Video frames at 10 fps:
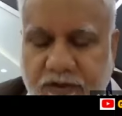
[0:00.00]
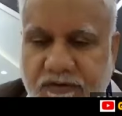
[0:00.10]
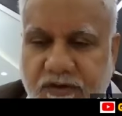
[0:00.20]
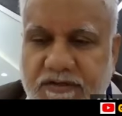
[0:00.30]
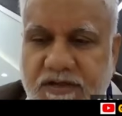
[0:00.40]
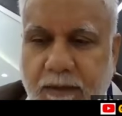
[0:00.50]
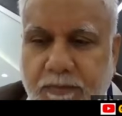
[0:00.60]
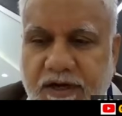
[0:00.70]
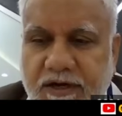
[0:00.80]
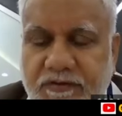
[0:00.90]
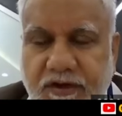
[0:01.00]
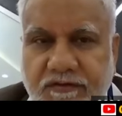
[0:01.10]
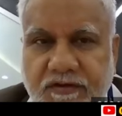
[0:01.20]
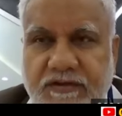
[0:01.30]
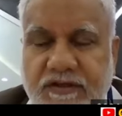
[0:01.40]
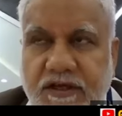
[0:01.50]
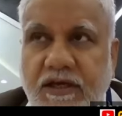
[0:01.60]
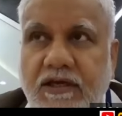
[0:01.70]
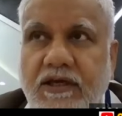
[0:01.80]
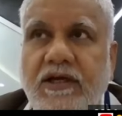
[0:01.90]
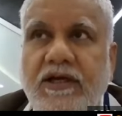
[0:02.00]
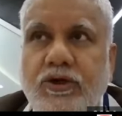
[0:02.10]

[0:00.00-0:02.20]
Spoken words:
Nissen is complete 360.